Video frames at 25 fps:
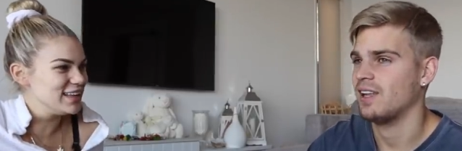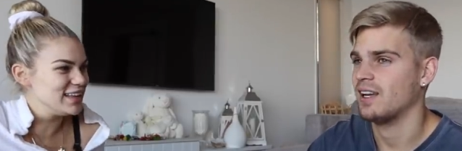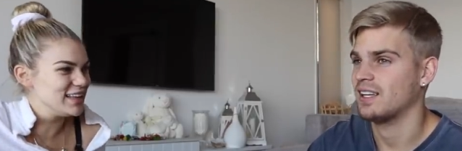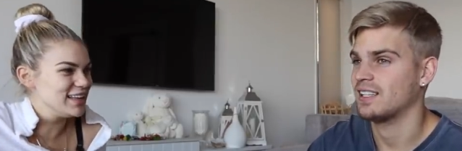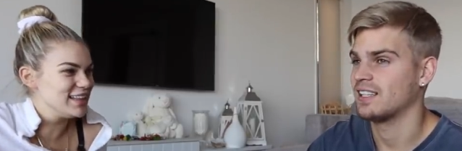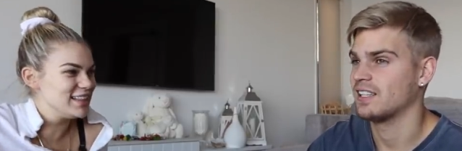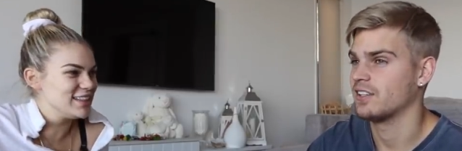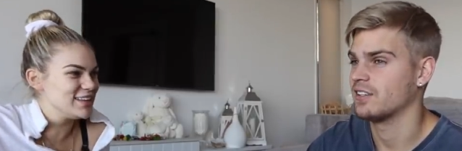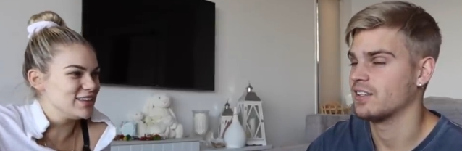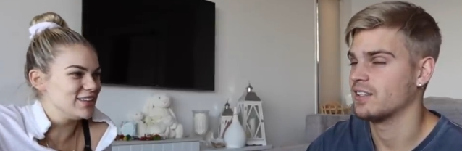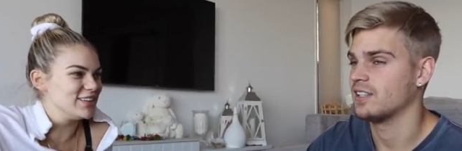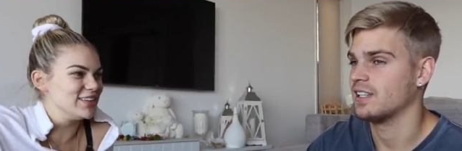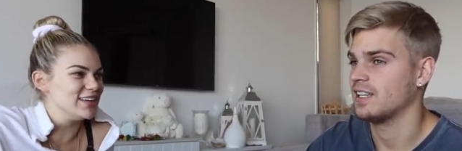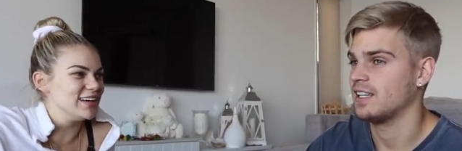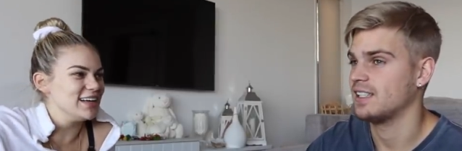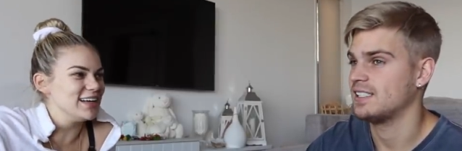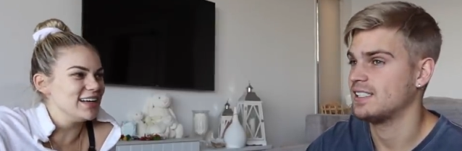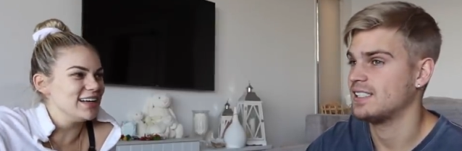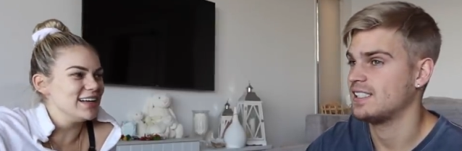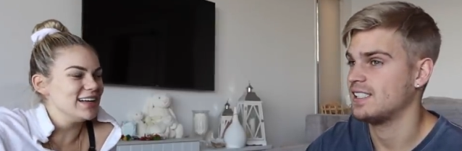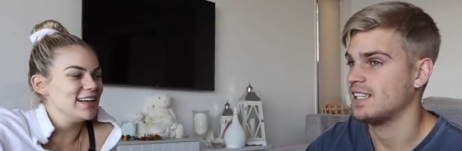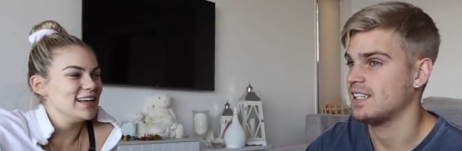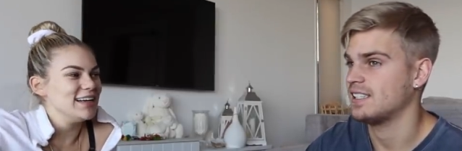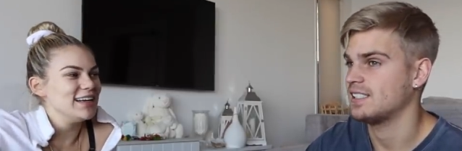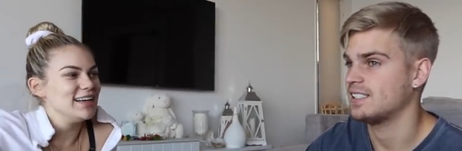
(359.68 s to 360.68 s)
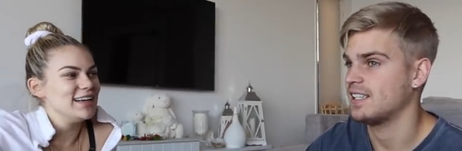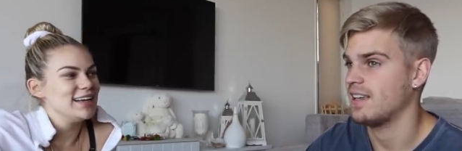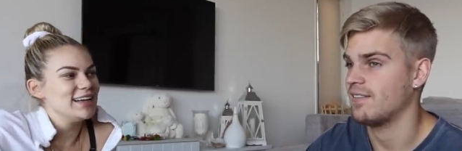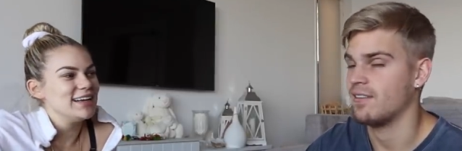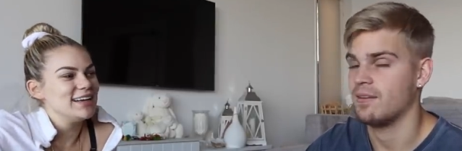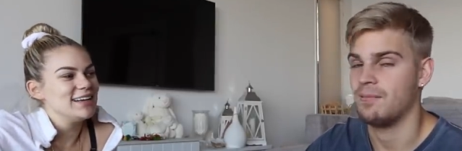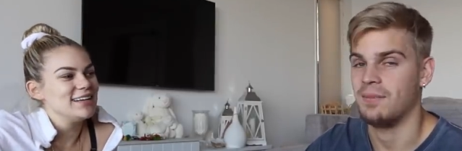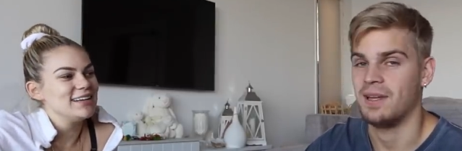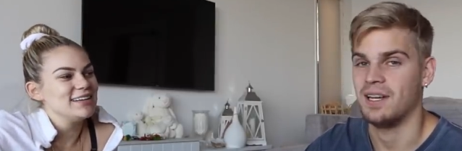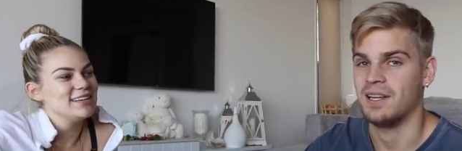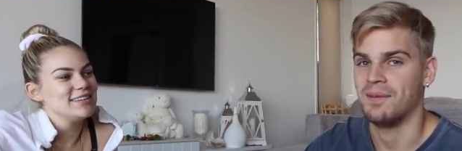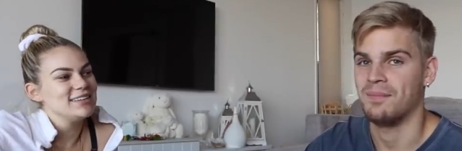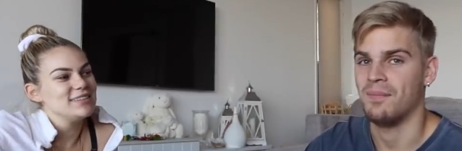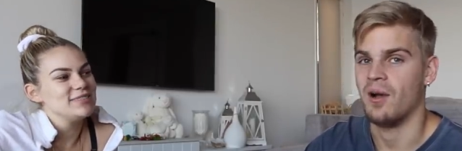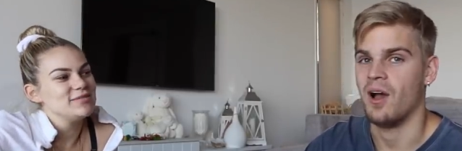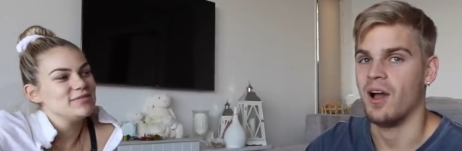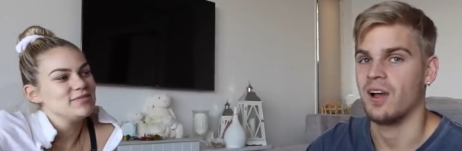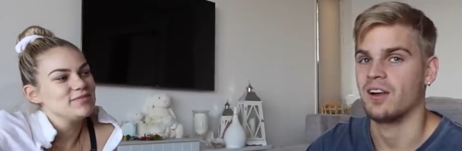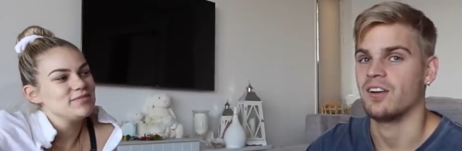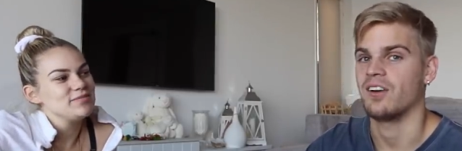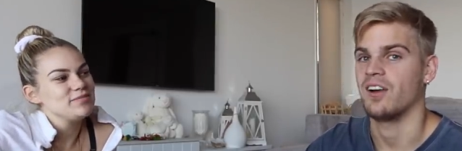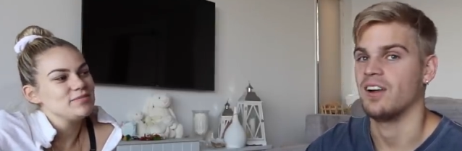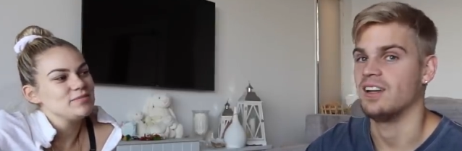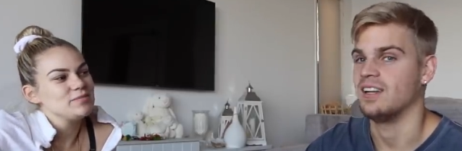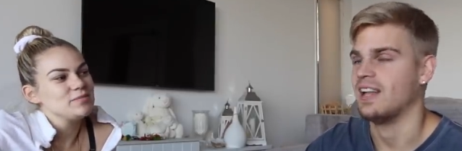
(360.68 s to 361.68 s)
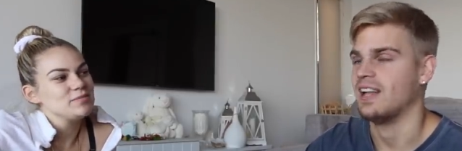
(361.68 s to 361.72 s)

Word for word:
Speaker 1: like literally six, seven minute micro